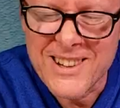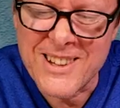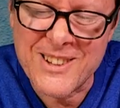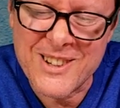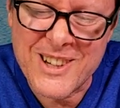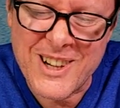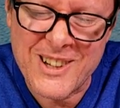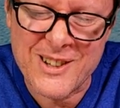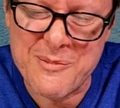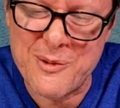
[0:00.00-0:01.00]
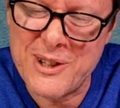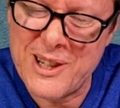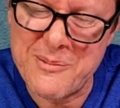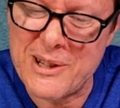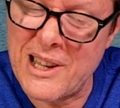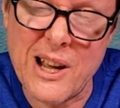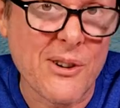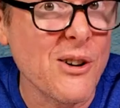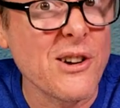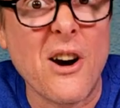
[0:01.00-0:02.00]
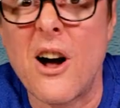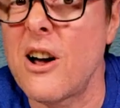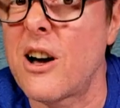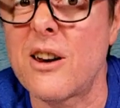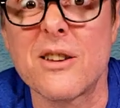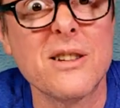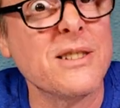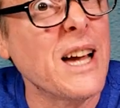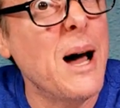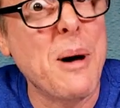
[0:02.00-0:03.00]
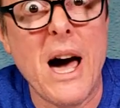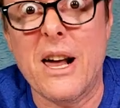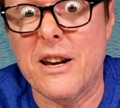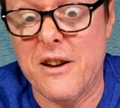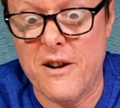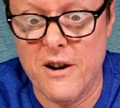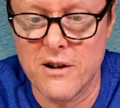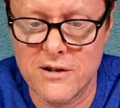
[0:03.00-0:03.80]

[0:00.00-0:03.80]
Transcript: They look cuddly, but when they come to life, I don't care how cuddly it is, I'm out of there.